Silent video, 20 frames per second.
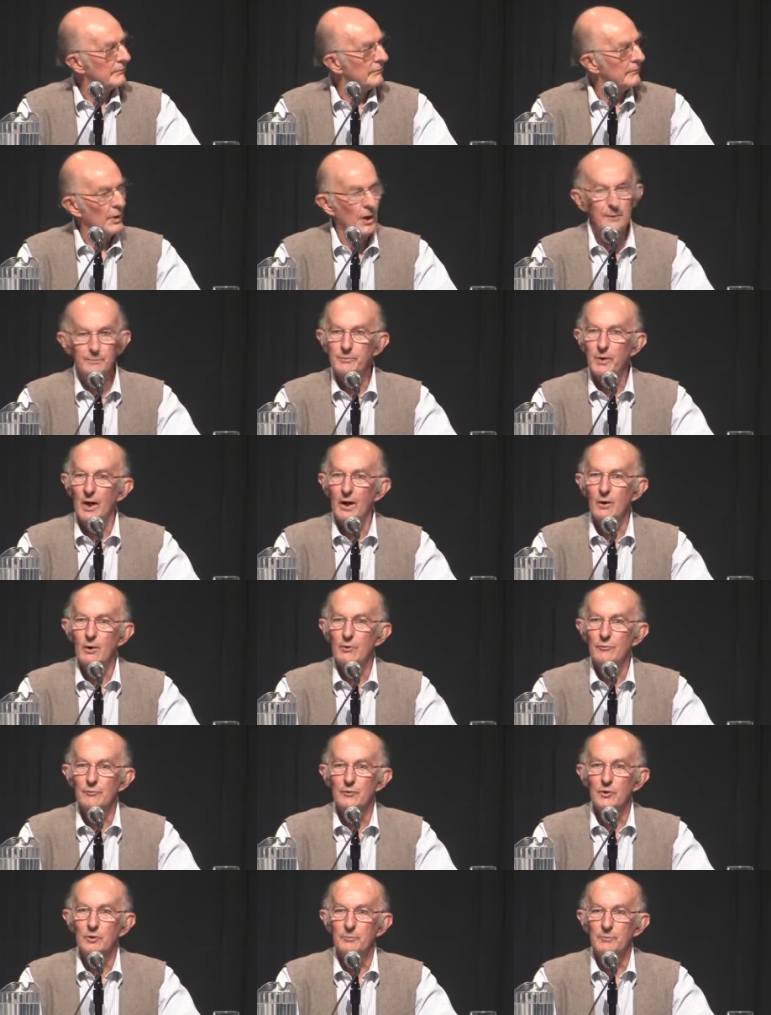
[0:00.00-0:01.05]
not
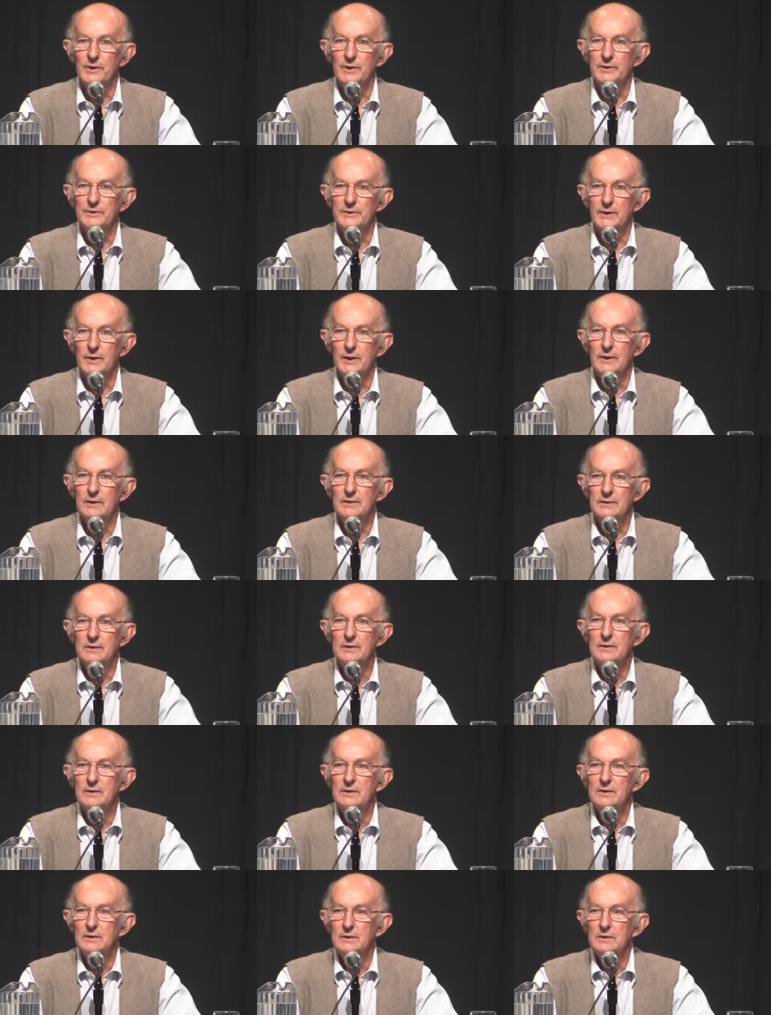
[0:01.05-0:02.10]
powerful, but uh,
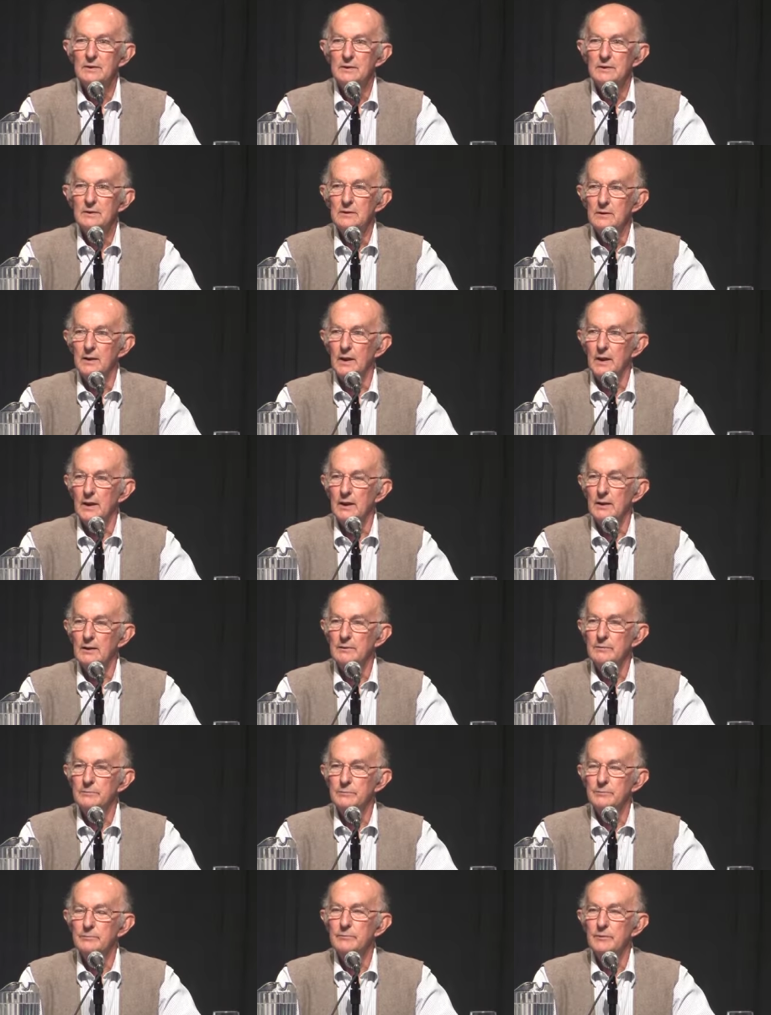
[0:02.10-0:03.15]
uh,
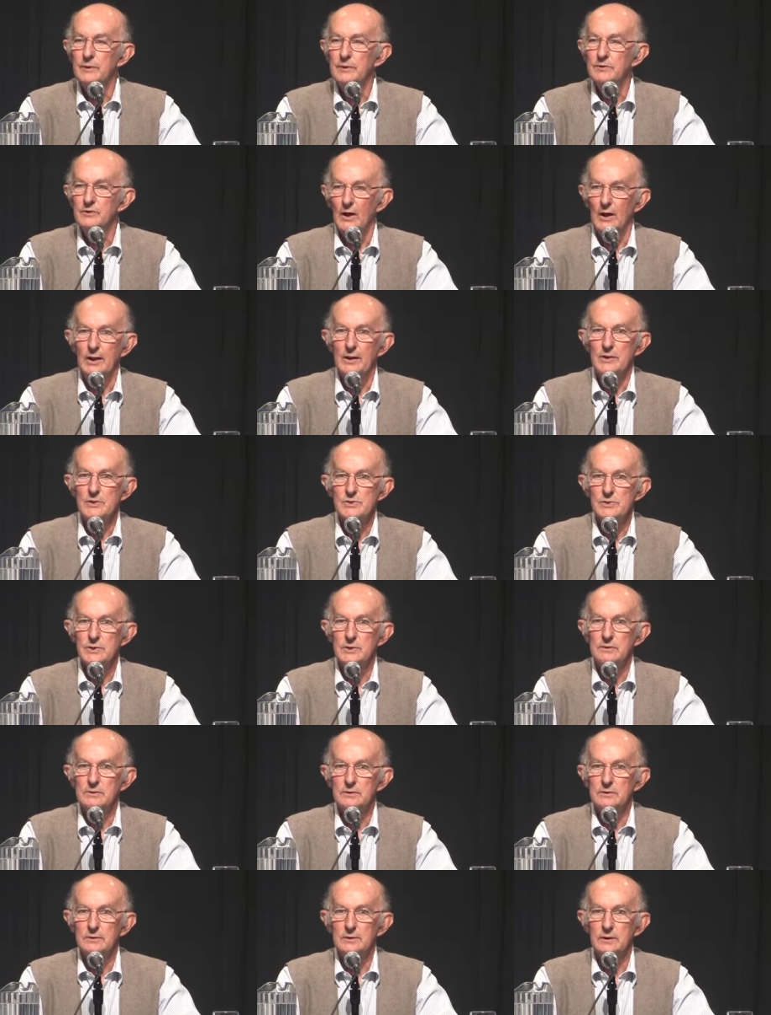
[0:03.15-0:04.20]

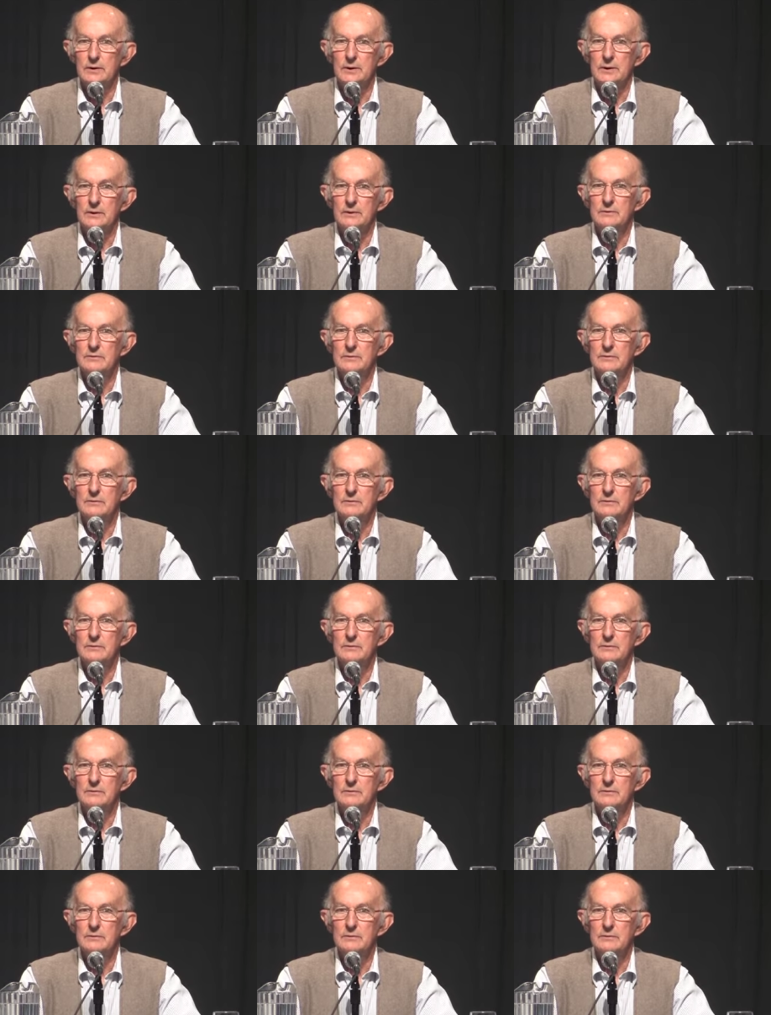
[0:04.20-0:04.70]
intelligent, uh,